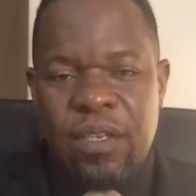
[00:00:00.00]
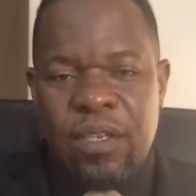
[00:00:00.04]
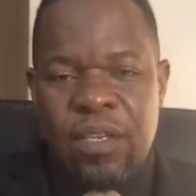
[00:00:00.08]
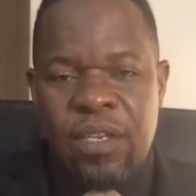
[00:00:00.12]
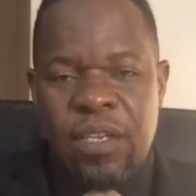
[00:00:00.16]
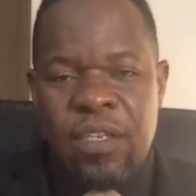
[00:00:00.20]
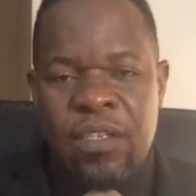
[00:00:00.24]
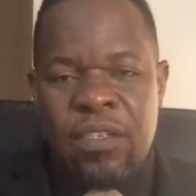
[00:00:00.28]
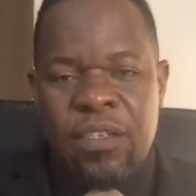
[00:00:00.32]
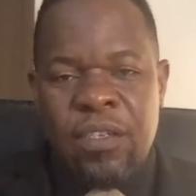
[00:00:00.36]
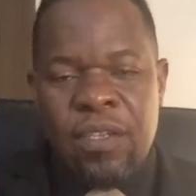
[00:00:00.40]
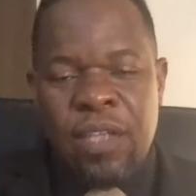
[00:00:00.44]

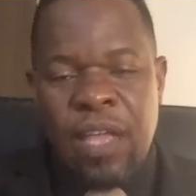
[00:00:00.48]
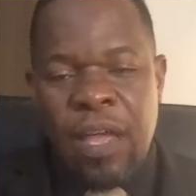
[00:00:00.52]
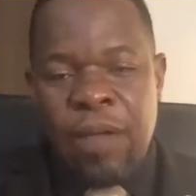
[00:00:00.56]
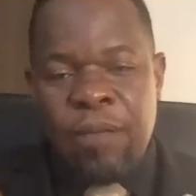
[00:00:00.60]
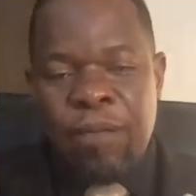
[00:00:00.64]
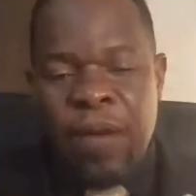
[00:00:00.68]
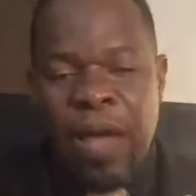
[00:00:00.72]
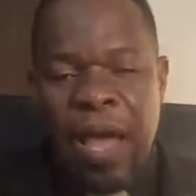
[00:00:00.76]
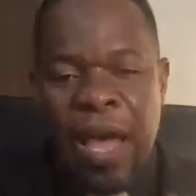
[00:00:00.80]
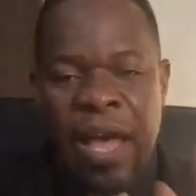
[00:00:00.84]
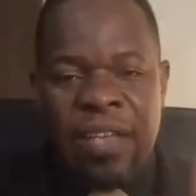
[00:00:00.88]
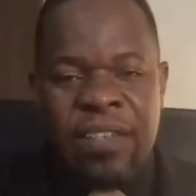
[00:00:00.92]
It's not
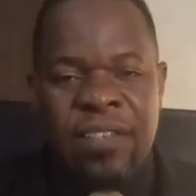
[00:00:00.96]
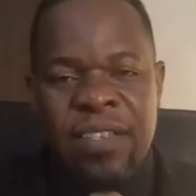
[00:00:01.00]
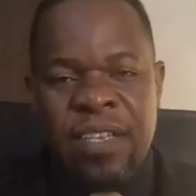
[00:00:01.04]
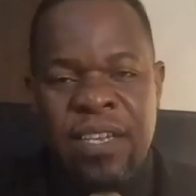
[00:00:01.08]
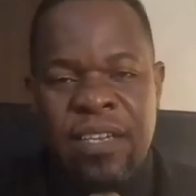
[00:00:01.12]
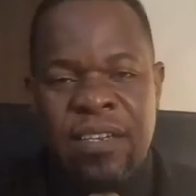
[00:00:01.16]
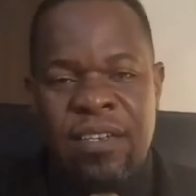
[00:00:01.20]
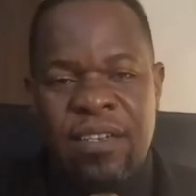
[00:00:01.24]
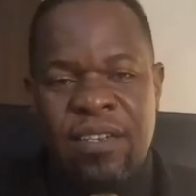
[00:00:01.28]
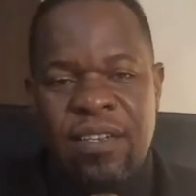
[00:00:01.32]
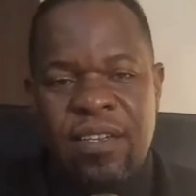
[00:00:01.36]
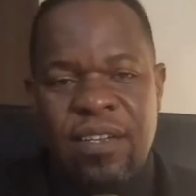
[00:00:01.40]

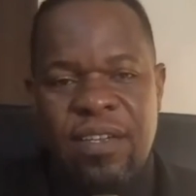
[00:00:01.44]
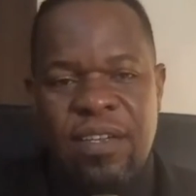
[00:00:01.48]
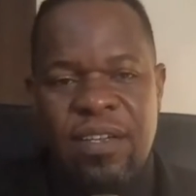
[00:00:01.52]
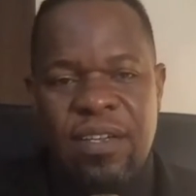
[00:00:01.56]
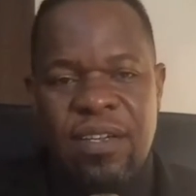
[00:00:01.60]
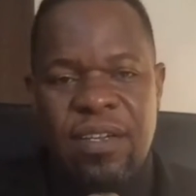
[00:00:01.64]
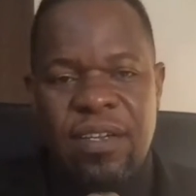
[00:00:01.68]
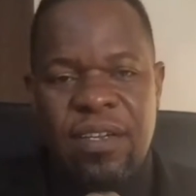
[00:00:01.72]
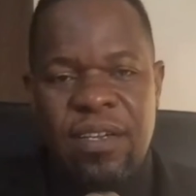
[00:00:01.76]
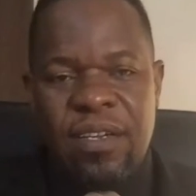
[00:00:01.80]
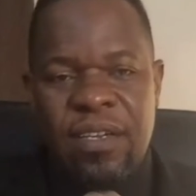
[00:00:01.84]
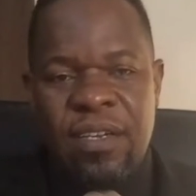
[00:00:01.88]
haphazard.
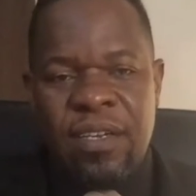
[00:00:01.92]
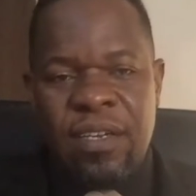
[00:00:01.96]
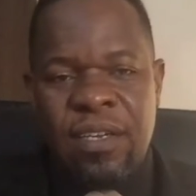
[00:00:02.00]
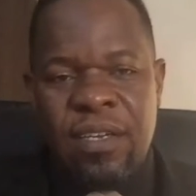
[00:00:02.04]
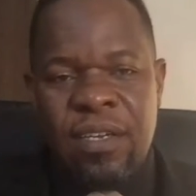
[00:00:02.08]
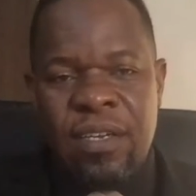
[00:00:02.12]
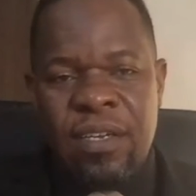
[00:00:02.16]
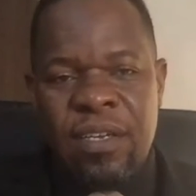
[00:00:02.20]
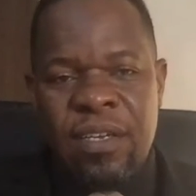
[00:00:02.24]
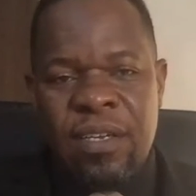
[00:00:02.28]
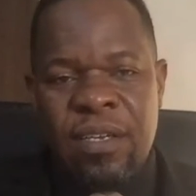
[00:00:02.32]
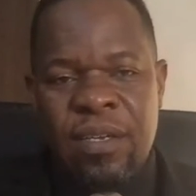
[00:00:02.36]

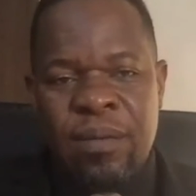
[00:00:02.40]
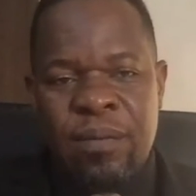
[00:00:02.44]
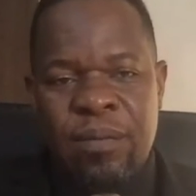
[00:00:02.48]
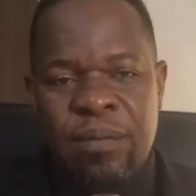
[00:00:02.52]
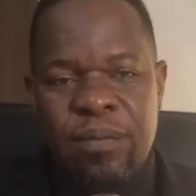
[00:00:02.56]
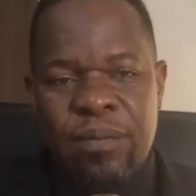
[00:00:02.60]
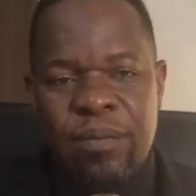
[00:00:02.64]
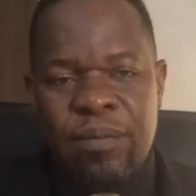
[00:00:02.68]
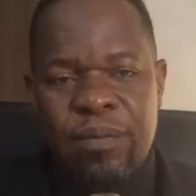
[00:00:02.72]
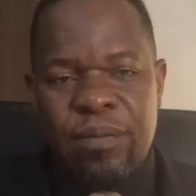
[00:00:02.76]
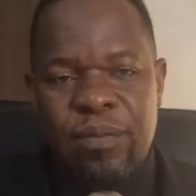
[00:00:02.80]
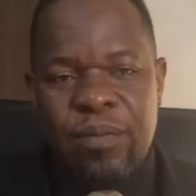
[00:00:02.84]
Uh,
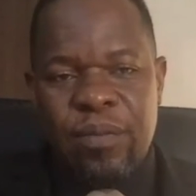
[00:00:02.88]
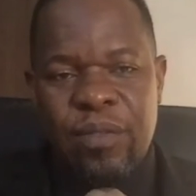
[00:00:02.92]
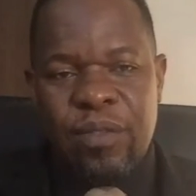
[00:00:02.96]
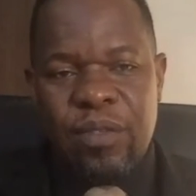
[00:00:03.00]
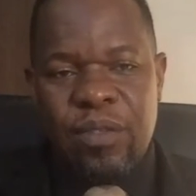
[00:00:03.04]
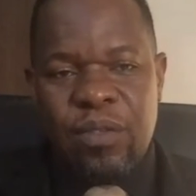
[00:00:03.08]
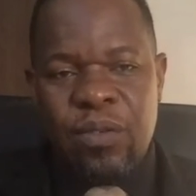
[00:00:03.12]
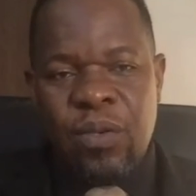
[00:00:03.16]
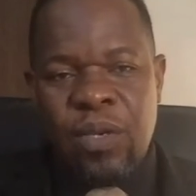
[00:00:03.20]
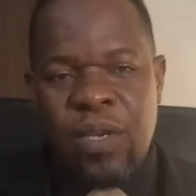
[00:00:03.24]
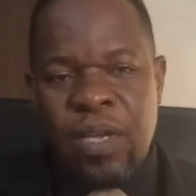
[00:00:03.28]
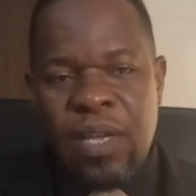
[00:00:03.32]

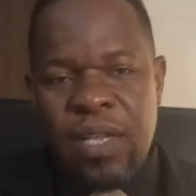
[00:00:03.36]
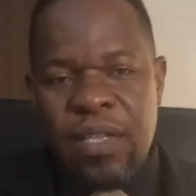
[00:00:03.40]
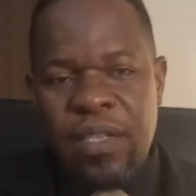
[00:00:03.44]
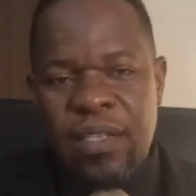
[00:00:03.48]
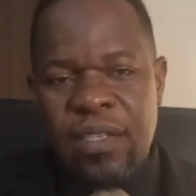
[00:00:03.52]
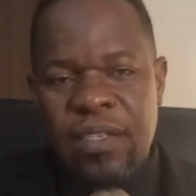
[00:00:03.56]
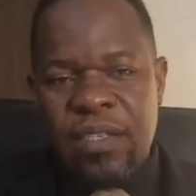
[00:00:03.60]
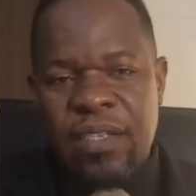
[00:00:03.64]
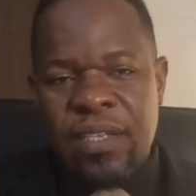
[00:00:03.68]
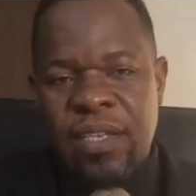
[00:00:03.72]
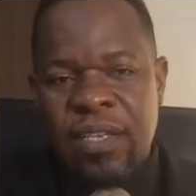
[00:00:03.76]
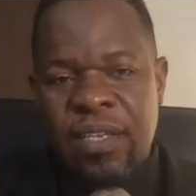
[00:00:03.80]
you
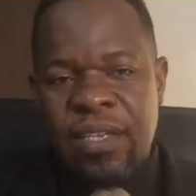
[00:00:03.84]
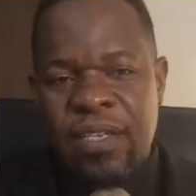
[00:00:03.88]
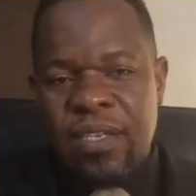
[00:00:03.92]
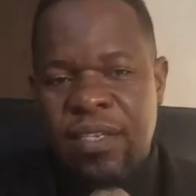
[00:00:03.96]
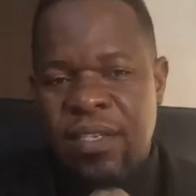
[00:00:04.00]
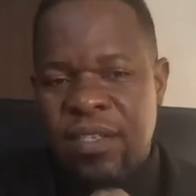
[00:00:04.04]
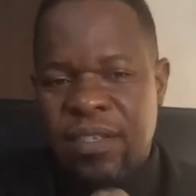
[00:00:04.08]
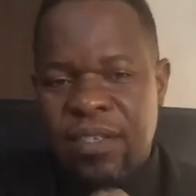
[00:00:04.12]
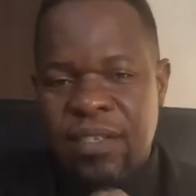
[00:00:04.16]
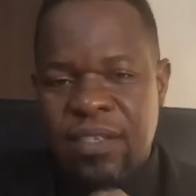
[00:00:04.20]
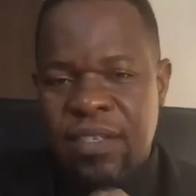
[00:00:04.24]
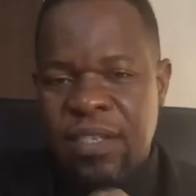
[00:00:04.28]
can't
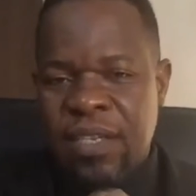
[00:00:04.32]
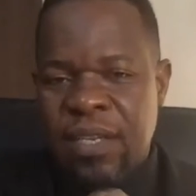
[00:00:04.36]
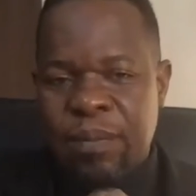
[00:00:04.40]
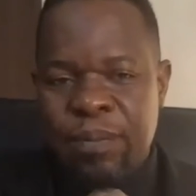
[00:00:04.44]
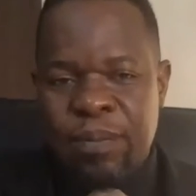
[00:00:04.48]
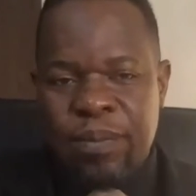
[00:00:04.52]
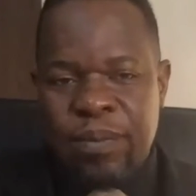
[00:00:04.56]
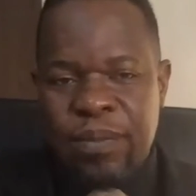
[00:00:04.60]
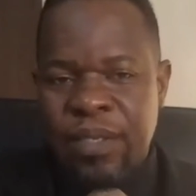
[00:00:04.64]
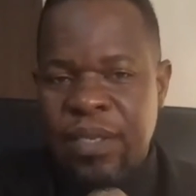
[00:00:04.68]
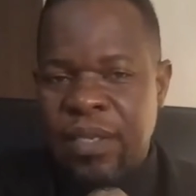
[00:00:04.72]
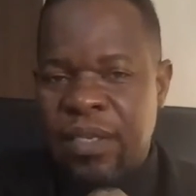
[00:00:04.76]
take
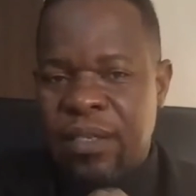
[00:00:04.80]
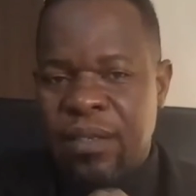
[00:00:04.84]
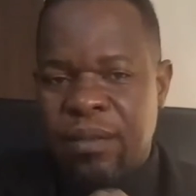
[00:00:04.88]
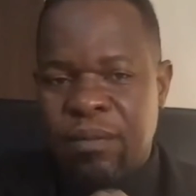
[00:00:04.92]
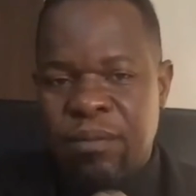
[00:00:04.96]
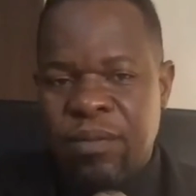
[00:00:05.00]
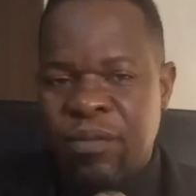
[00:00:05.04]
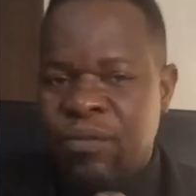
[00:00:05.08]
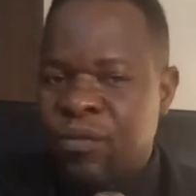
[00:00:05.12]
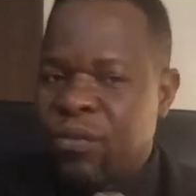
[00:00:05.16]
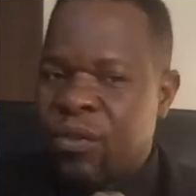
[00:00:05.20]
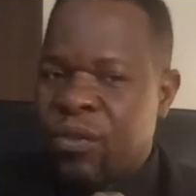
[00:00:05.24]
step 10
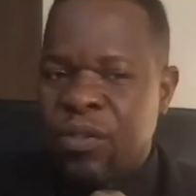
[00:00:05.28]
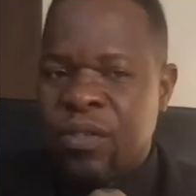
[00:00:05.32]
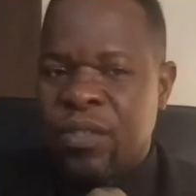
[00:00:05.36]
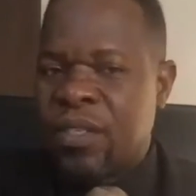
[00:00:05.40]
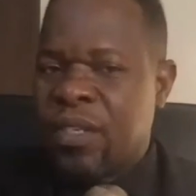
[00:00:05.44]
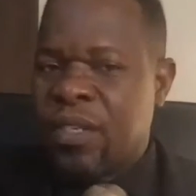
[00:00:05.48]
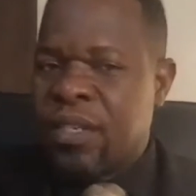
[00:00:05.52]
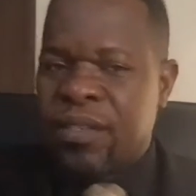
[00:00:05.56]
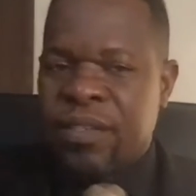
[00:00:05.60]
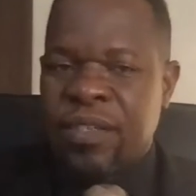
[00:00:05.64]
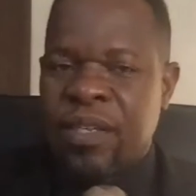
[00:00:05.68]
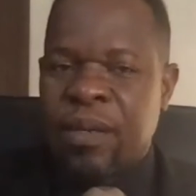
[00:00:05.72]
before you
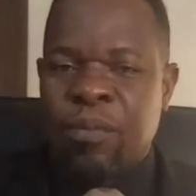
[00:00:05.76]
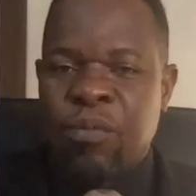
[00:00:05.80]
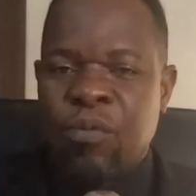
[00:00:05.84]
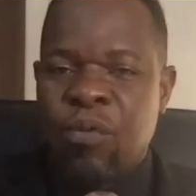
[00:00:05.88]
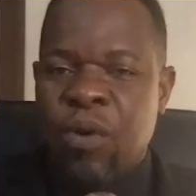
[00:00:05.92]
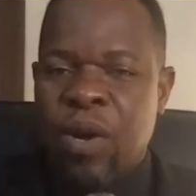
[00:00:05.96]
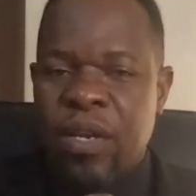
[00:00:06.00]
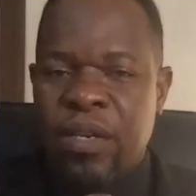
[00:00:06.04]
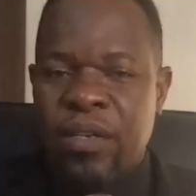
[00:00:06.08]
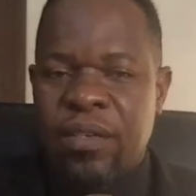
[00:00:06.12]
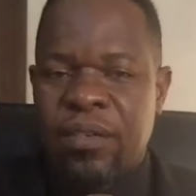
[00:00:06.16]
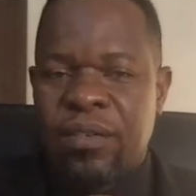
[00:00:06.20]
take step
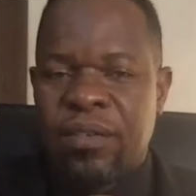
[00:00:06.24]
one.